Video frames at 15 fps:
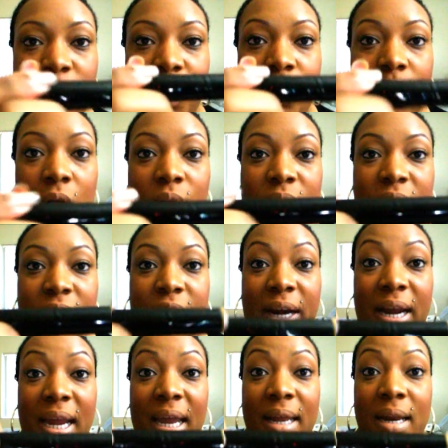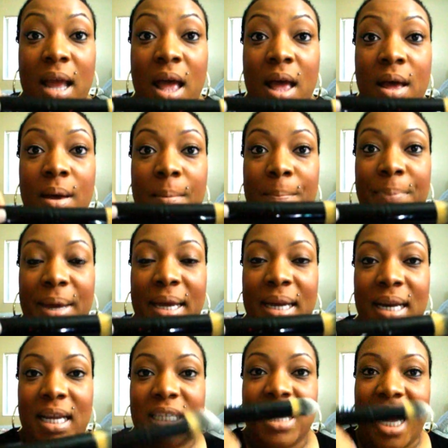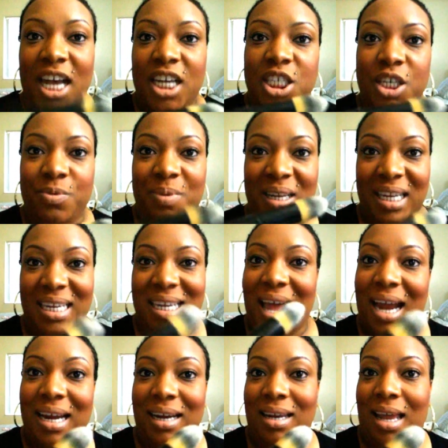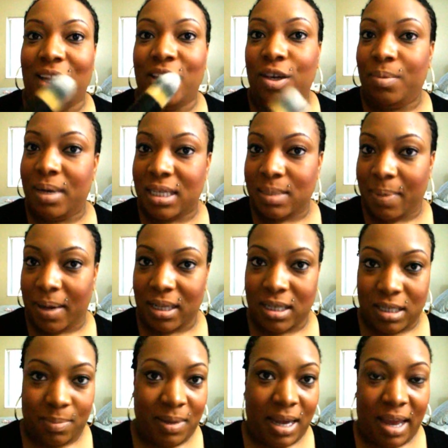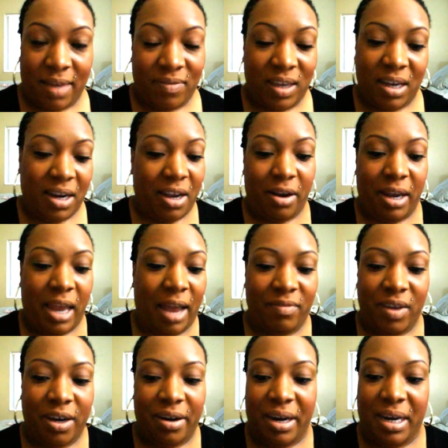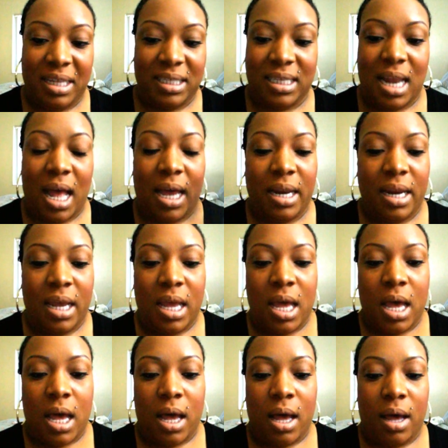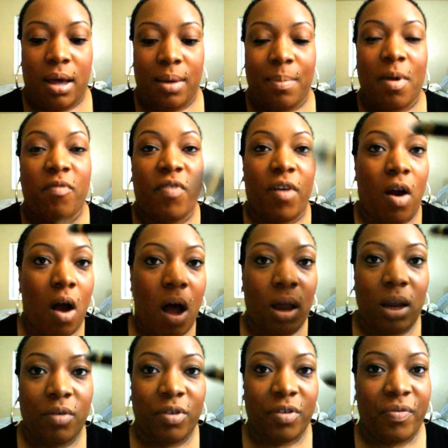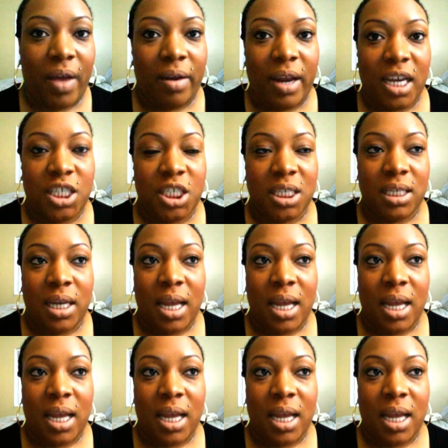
hold it in your hand, but it's actually really light. Like you would expect it to be heavier, and it's not. For all over foundation,